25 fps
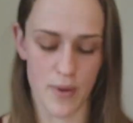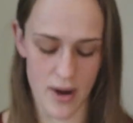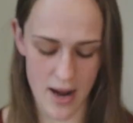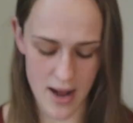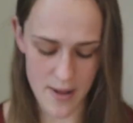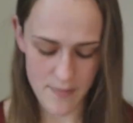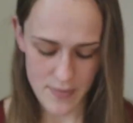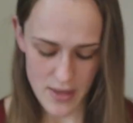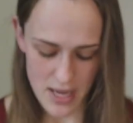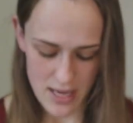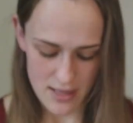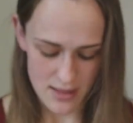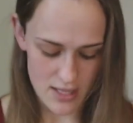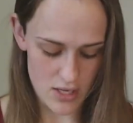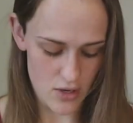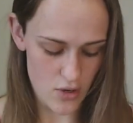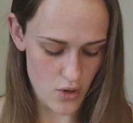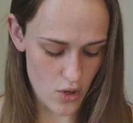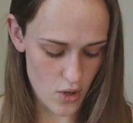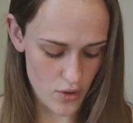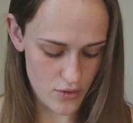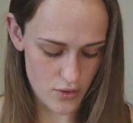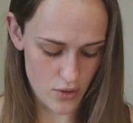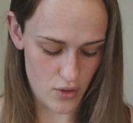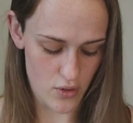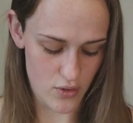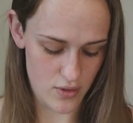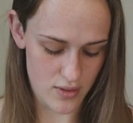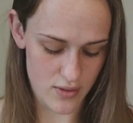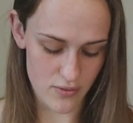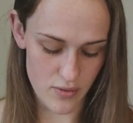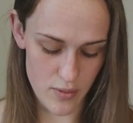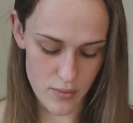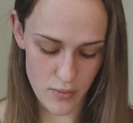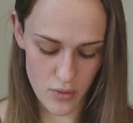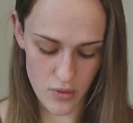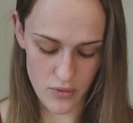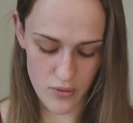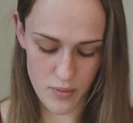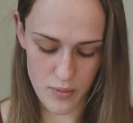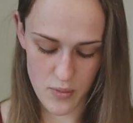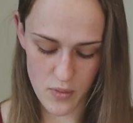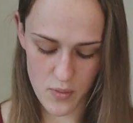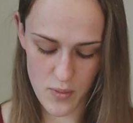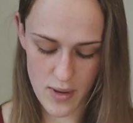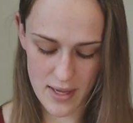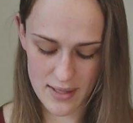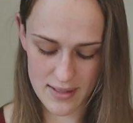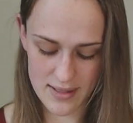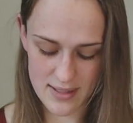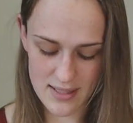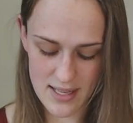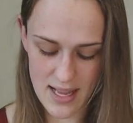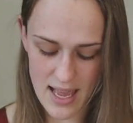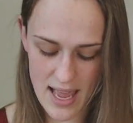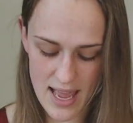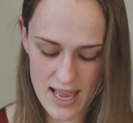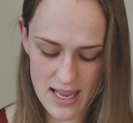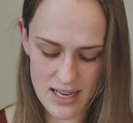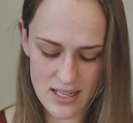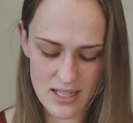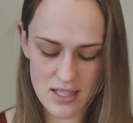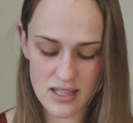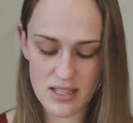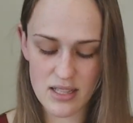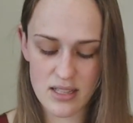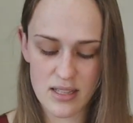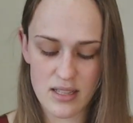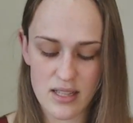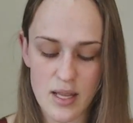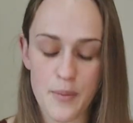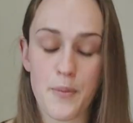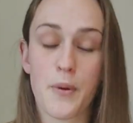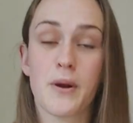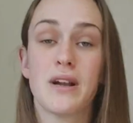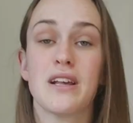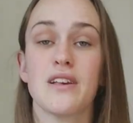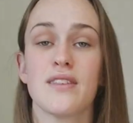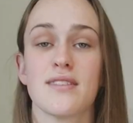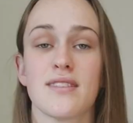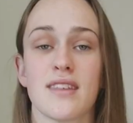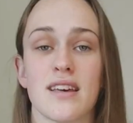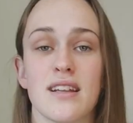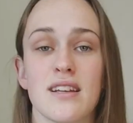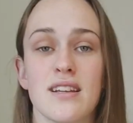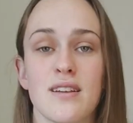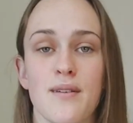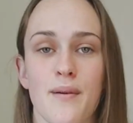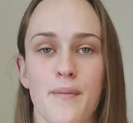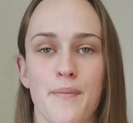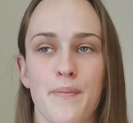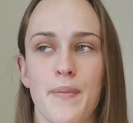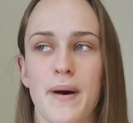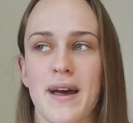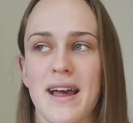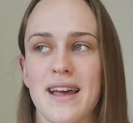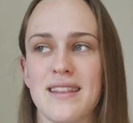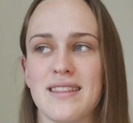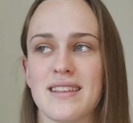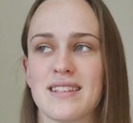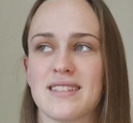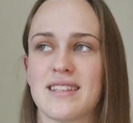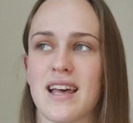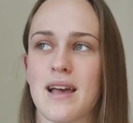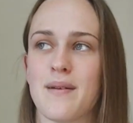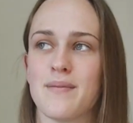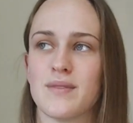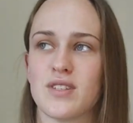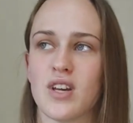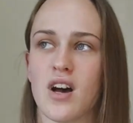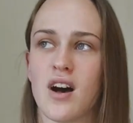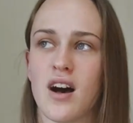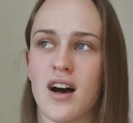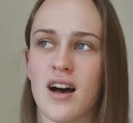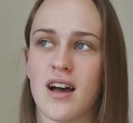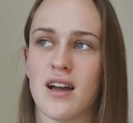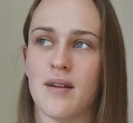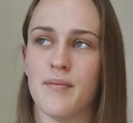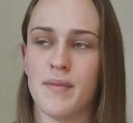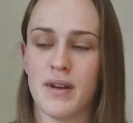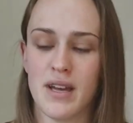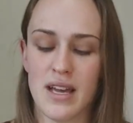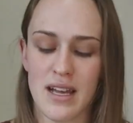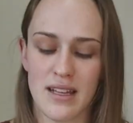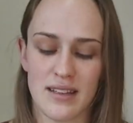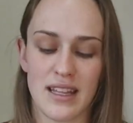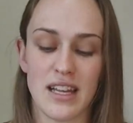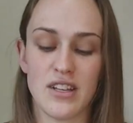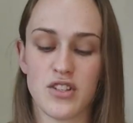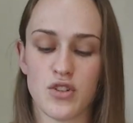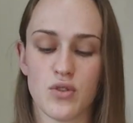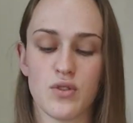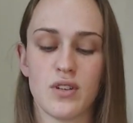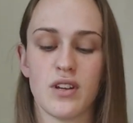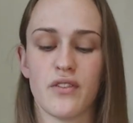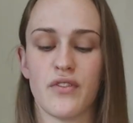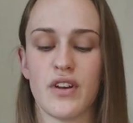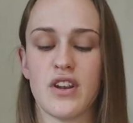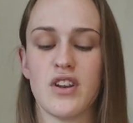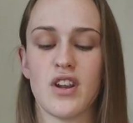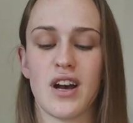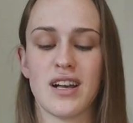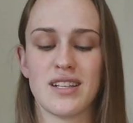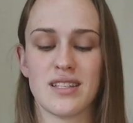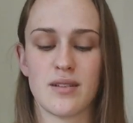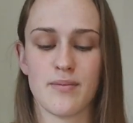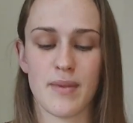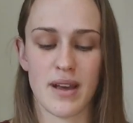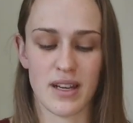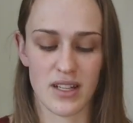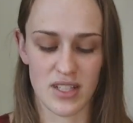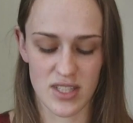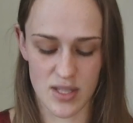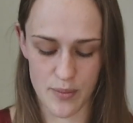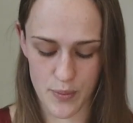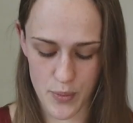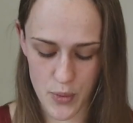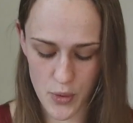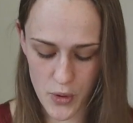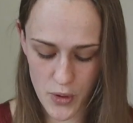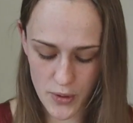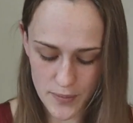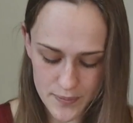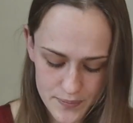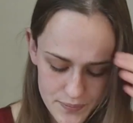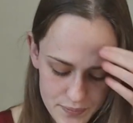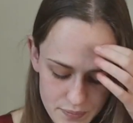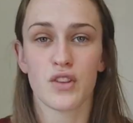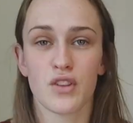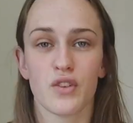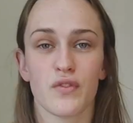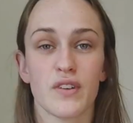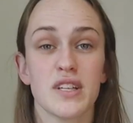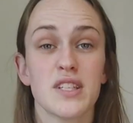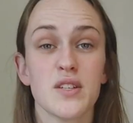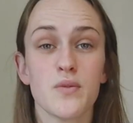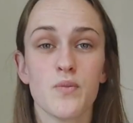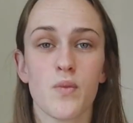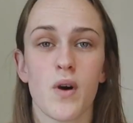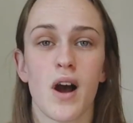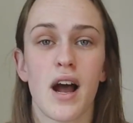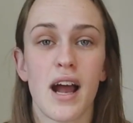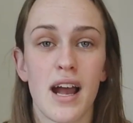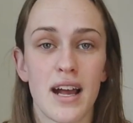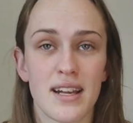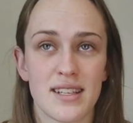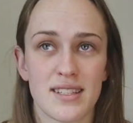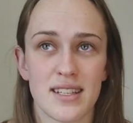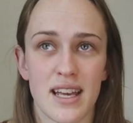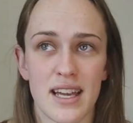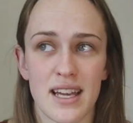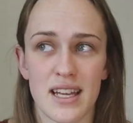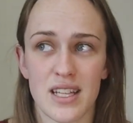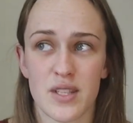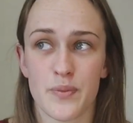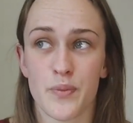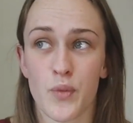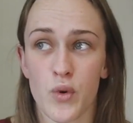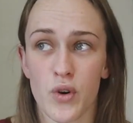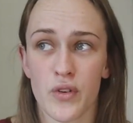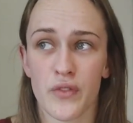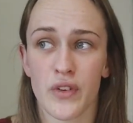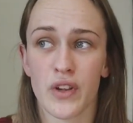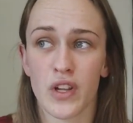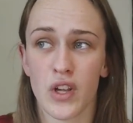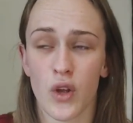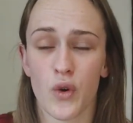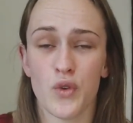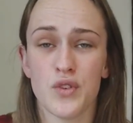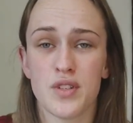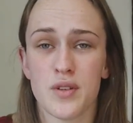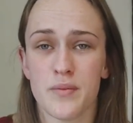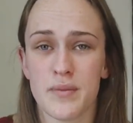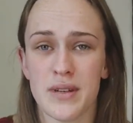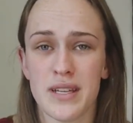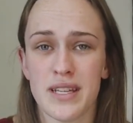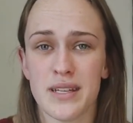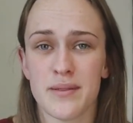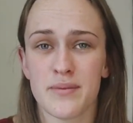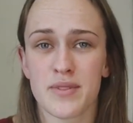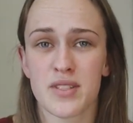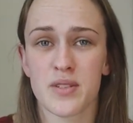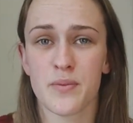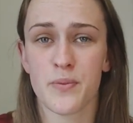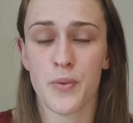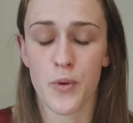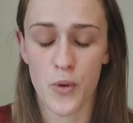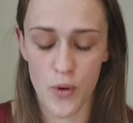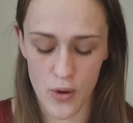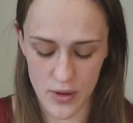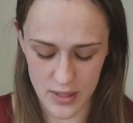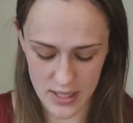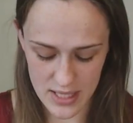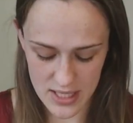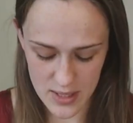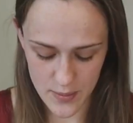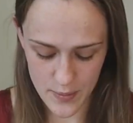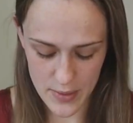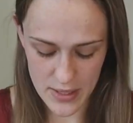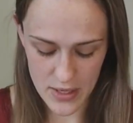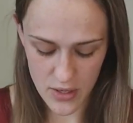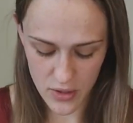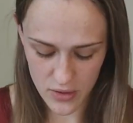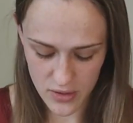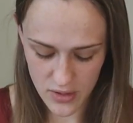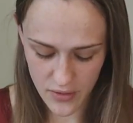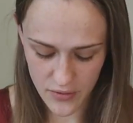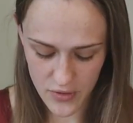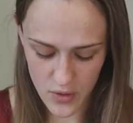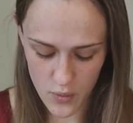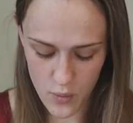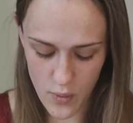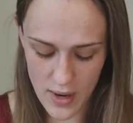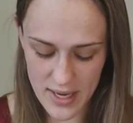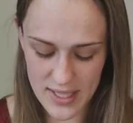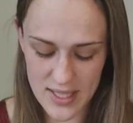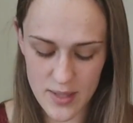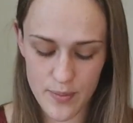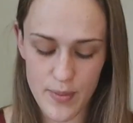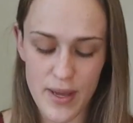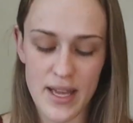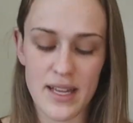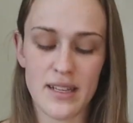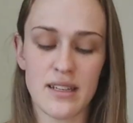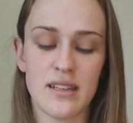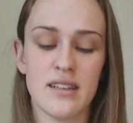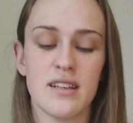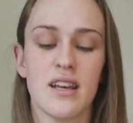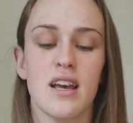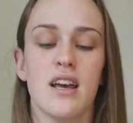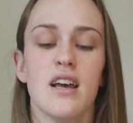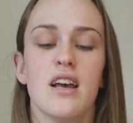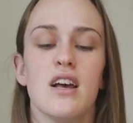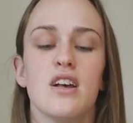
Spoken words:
bra. They're not those removable ones, and they're pretty thin, but at the same time, they do give a nice amount of support. The reason why I say it's more of a low to medium support is because of the waistband.